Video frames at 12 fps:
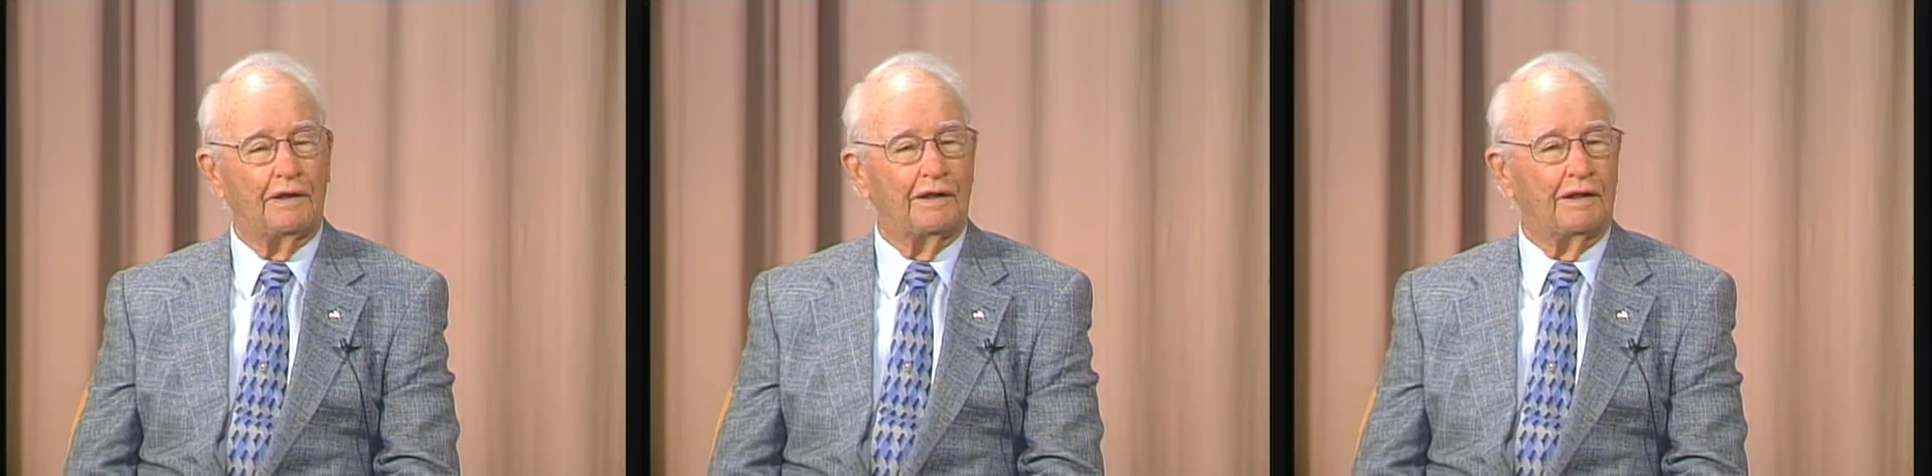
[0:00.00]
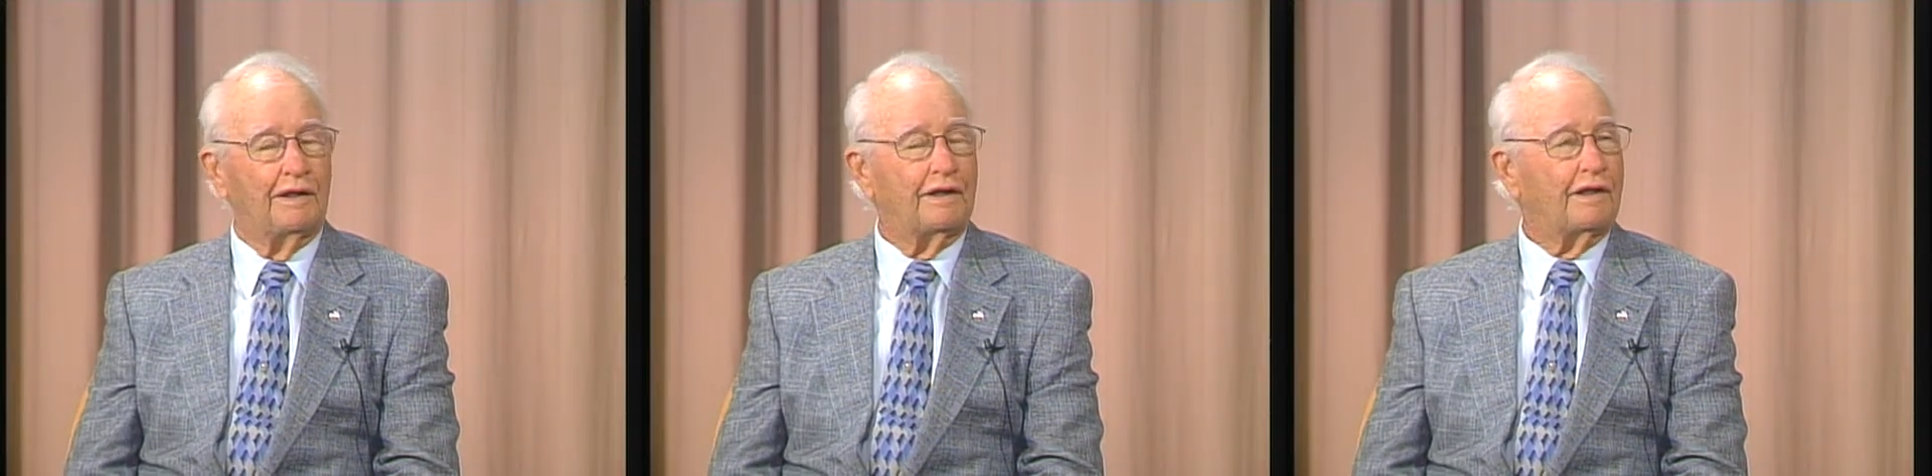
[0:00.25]

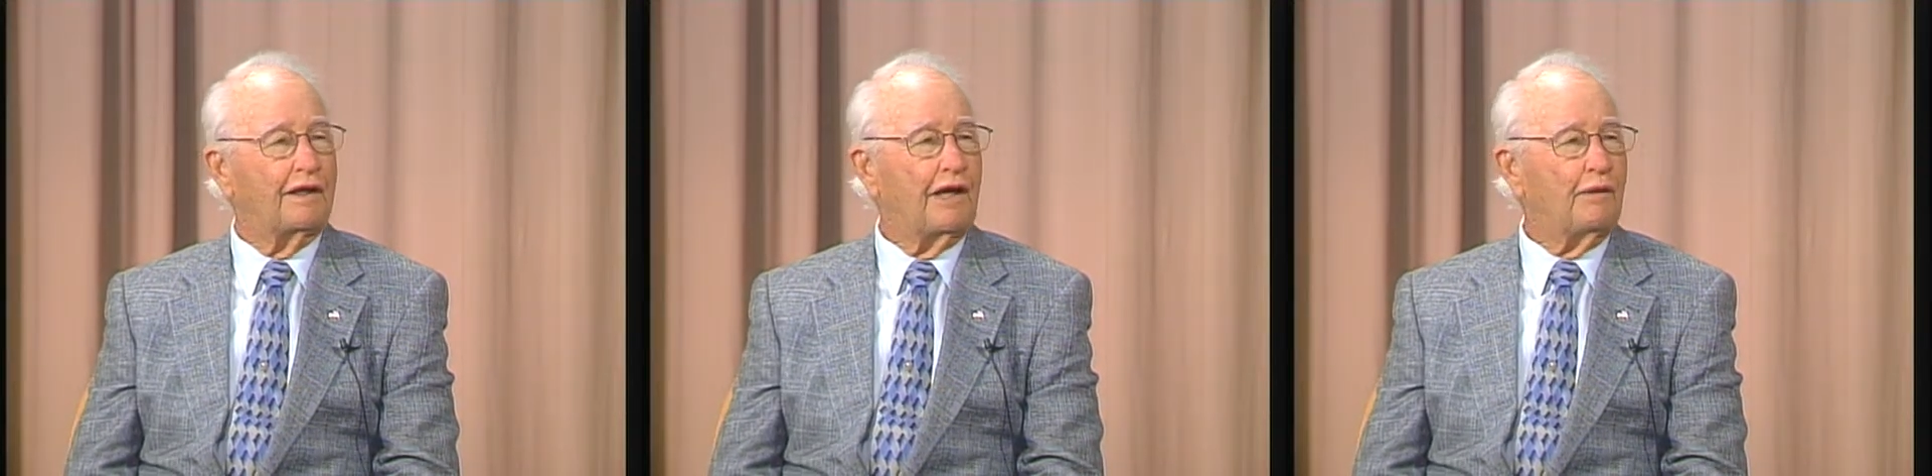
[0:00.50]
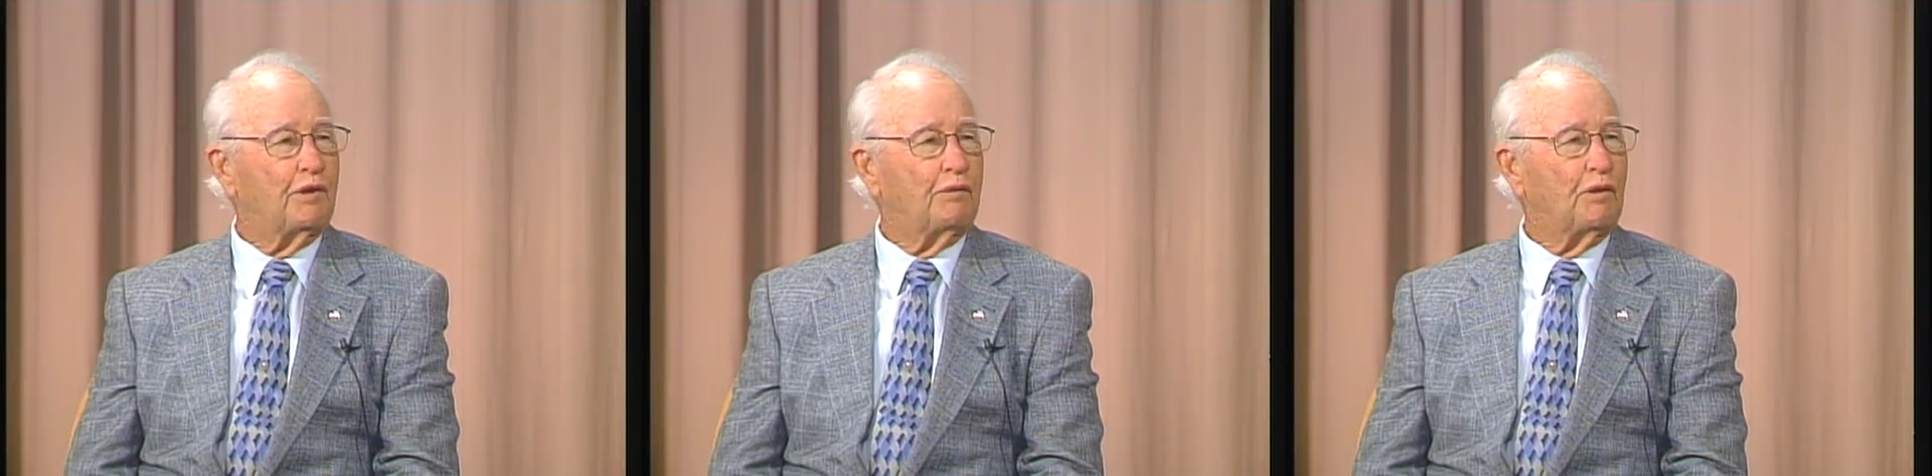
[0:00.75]
And they
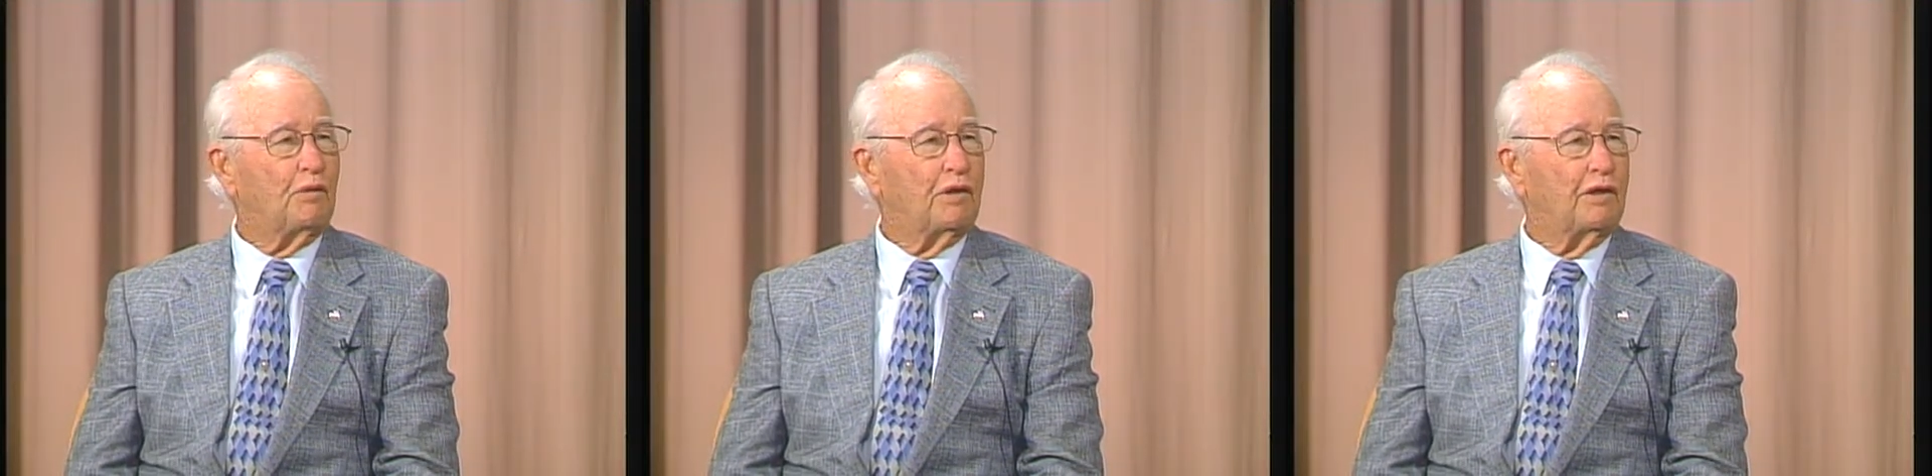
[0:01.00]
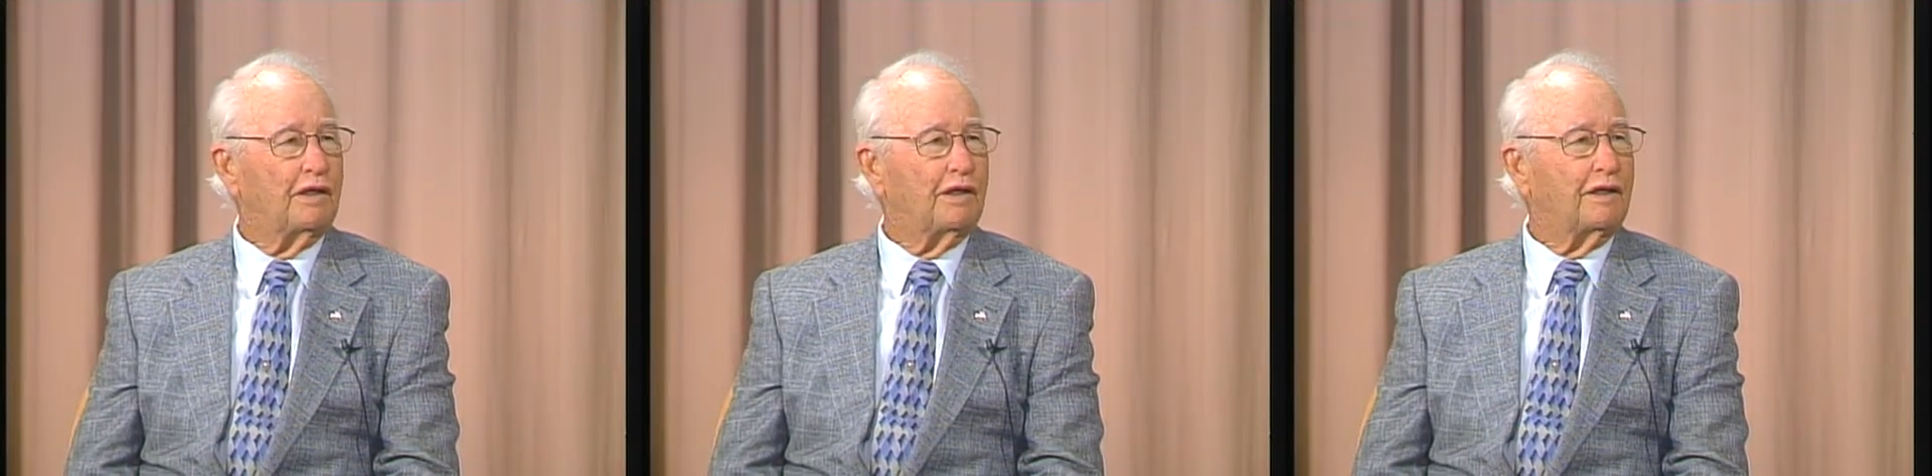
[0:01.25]
came to me
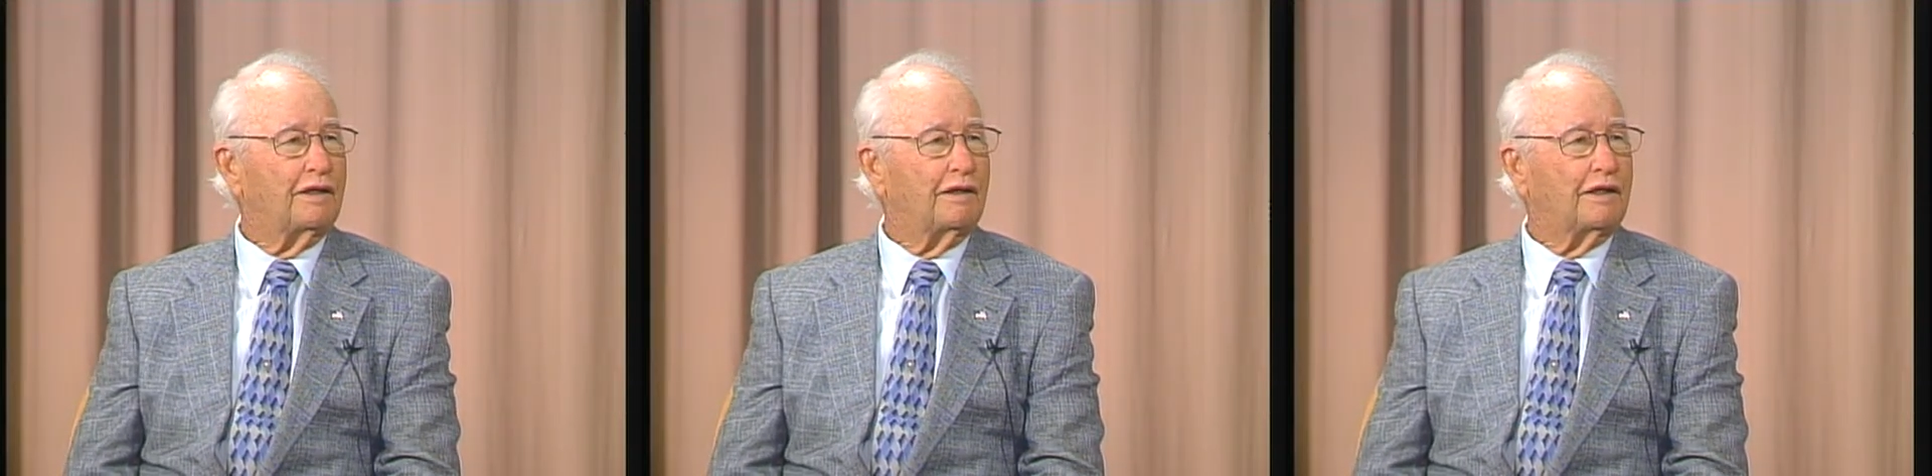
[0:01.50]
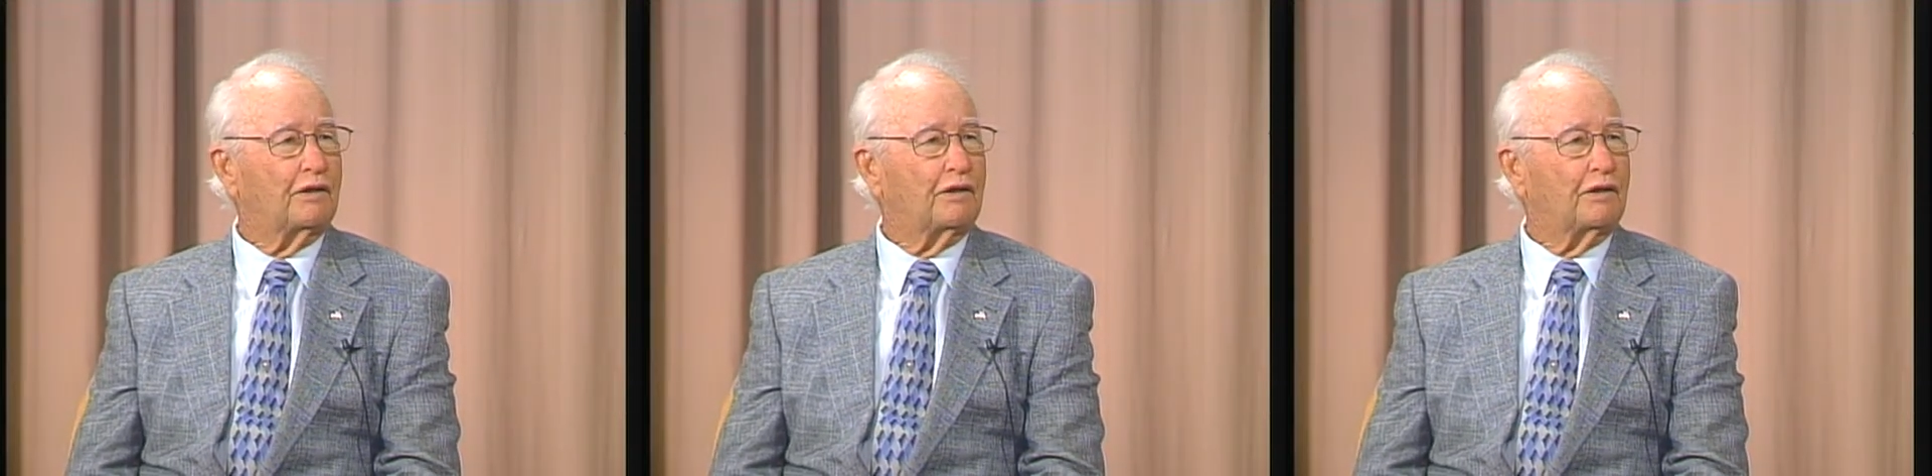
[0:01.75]
one day and